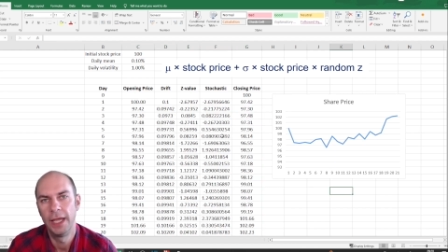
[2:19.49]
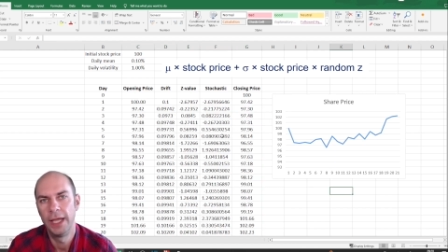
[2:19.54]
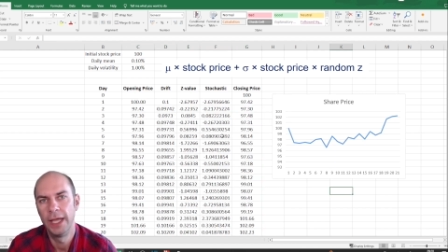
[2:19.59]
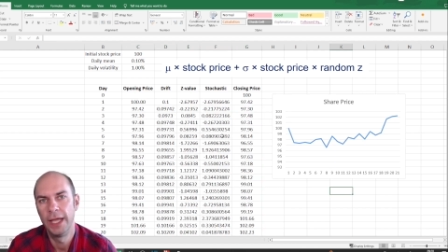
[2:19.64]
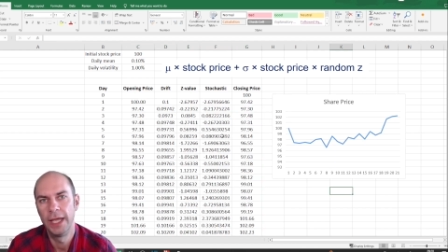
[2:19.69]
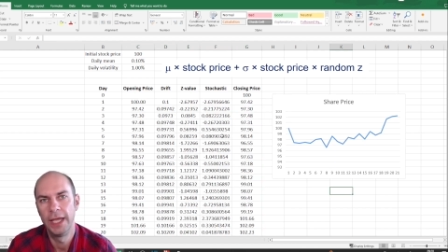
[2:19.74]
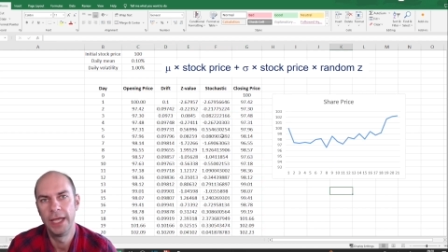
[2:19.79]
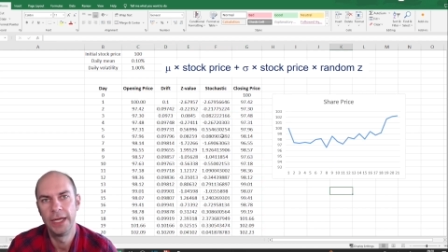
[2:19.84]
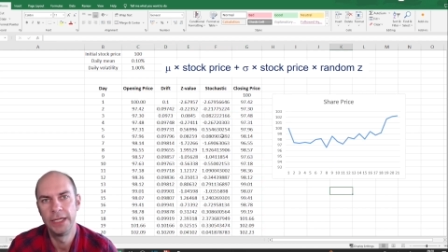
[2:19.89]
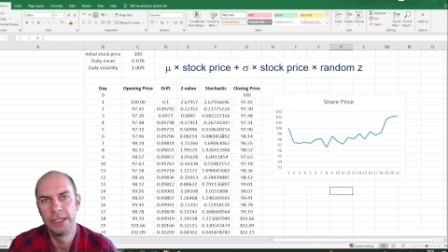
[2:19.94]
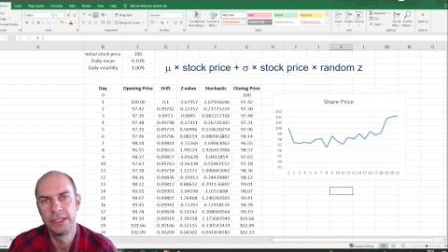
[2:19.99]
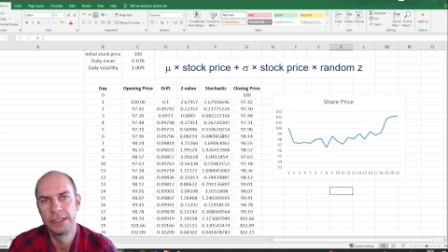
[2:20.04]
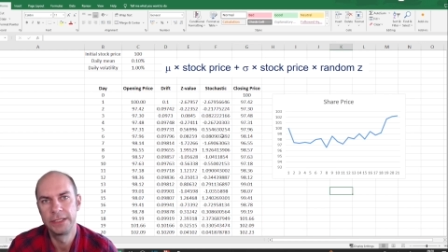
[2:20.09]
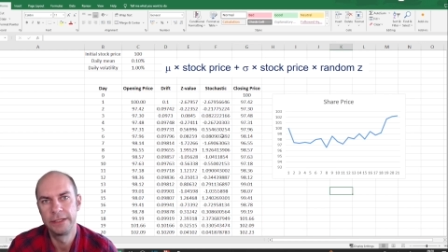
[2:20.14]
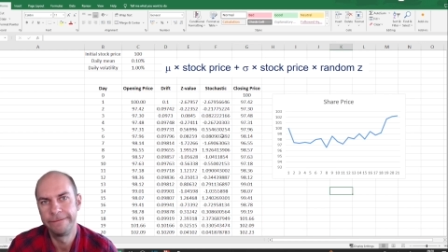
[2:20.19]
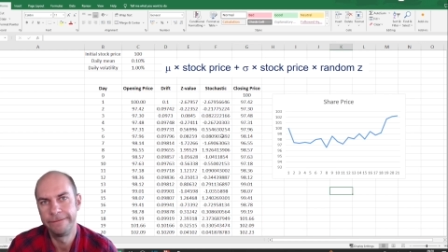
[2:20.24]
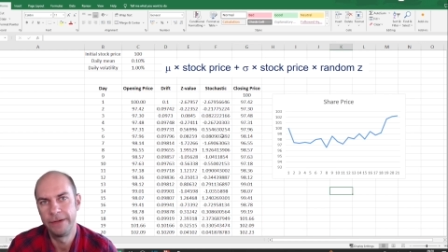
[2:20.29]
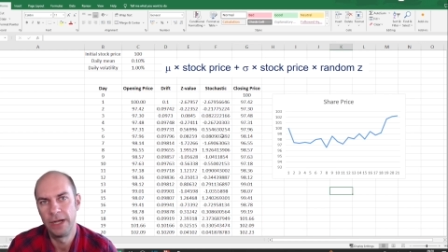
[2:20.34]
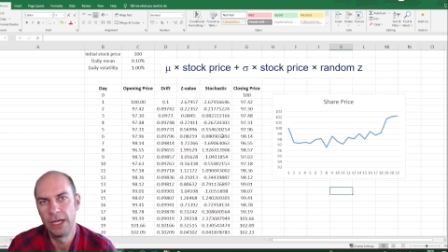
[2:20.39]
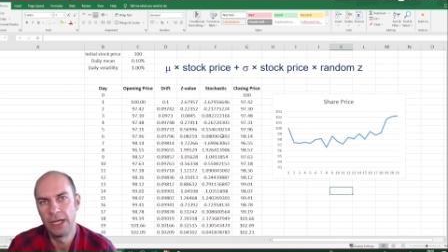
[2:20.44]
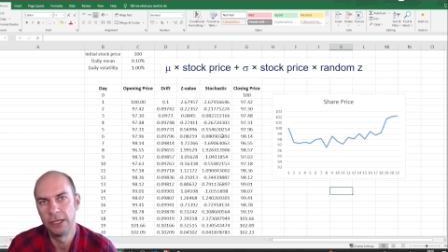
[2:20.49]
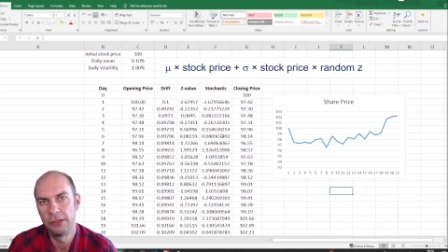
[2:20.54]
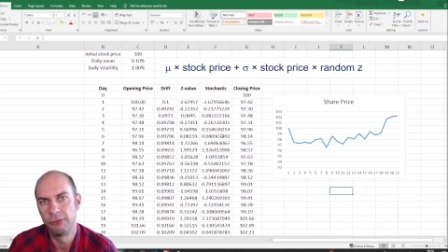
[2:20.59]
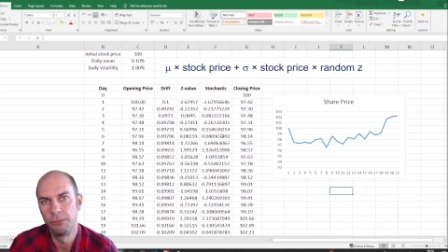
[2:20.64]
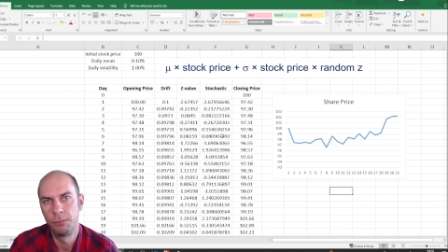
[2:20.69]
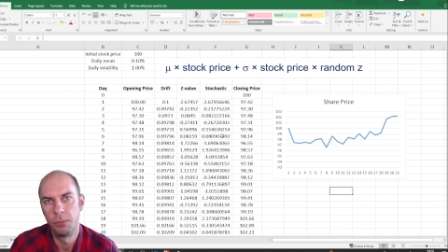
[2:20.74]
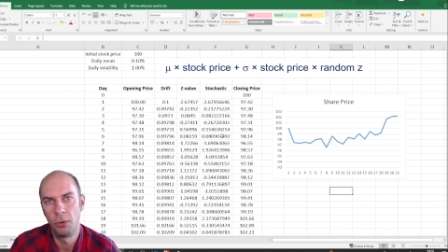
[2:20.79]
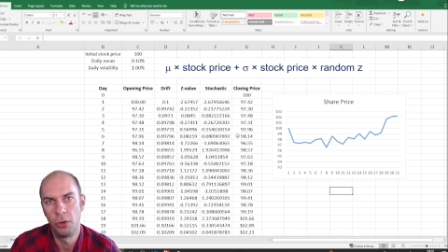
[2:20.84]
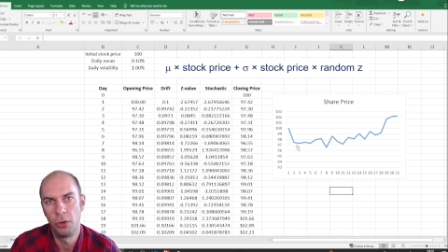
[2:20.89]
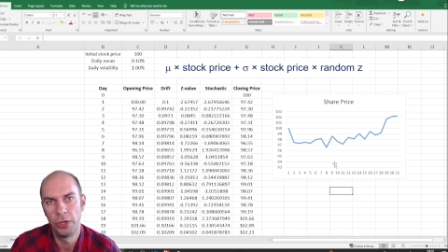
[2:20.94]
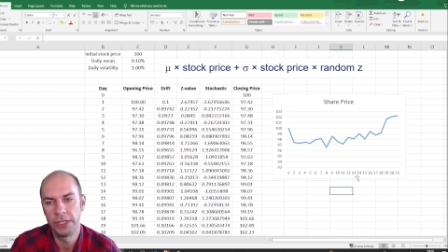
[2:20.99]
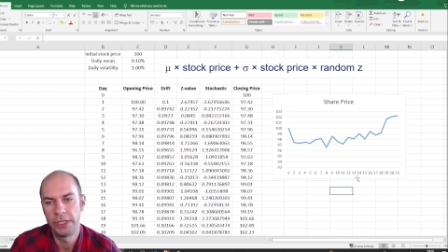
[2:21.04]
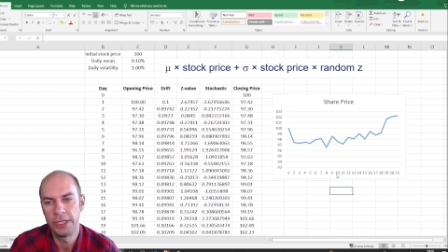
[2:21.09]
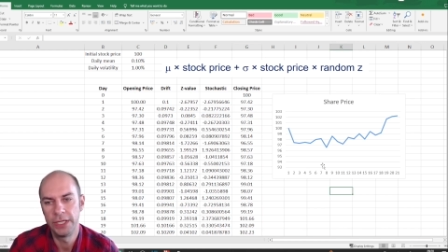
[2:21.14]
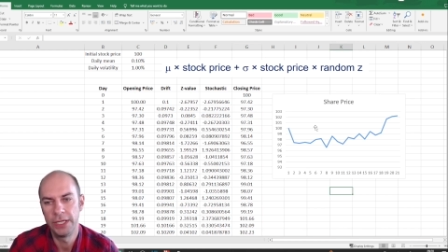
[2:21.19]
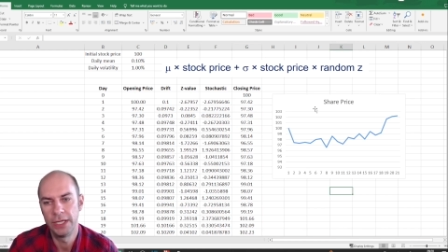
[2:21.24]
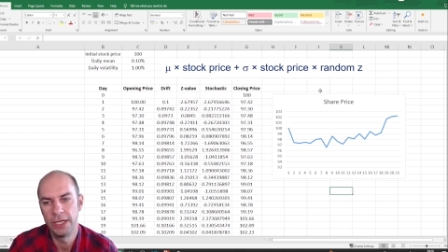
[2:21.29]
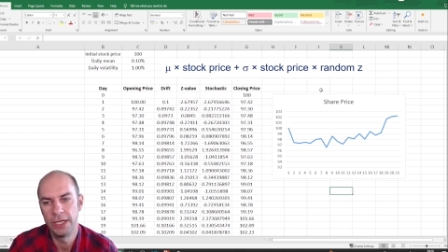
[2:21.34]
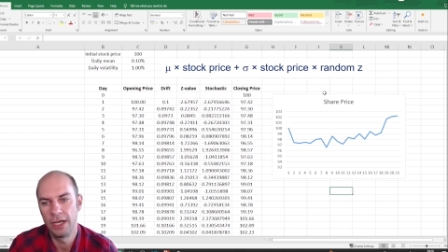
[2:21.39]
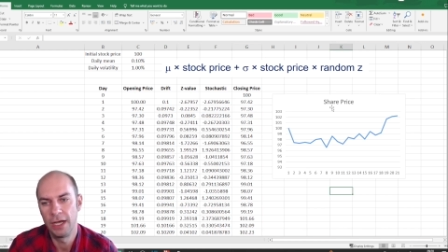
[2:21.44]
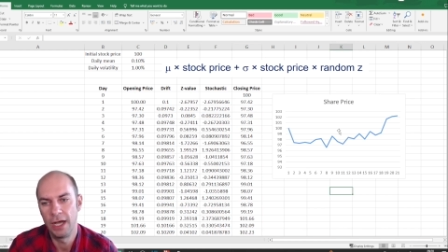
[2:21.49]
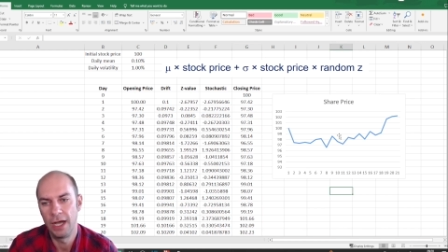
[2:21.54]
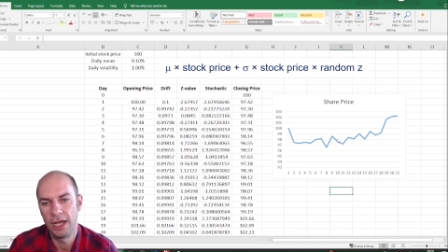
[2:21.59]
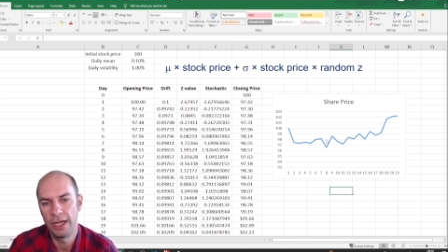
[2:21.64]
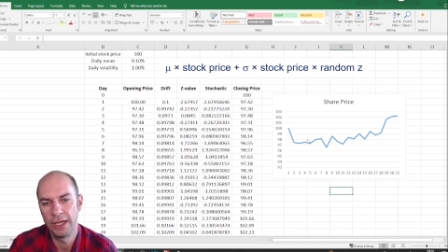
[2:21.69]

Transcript: And as a final point here,